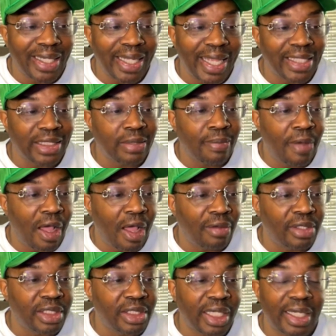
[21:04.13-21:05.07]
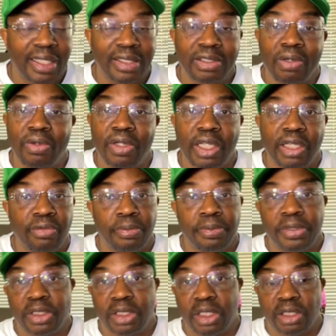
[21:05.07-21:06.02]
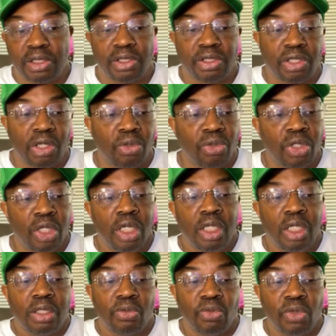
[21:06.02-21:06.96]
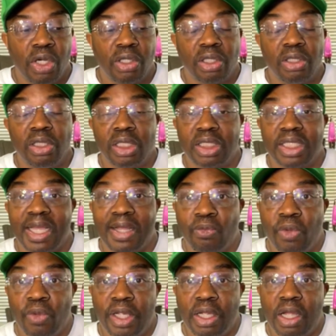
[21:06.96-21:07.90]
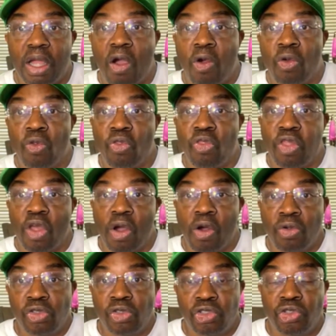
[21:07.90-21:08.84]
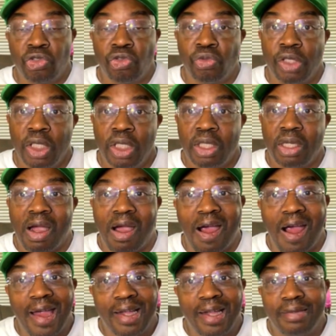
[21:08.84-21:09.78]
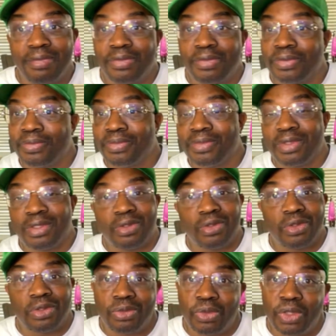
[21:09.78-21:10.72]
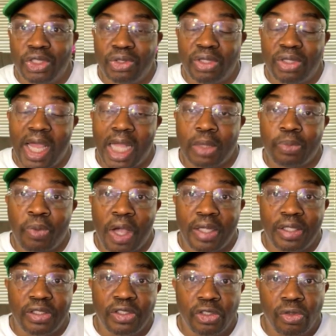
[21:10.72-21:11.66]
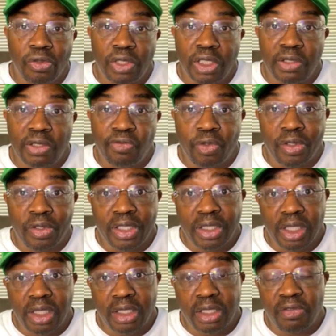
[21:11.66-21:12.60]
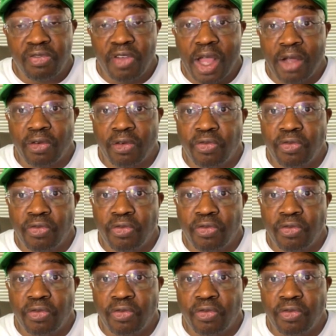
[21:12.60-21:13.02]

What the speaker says: and he has the ball in his hands on every possession. So we're going to look that way on those two. All right, what you guys probably tuned in for, let's get to the Final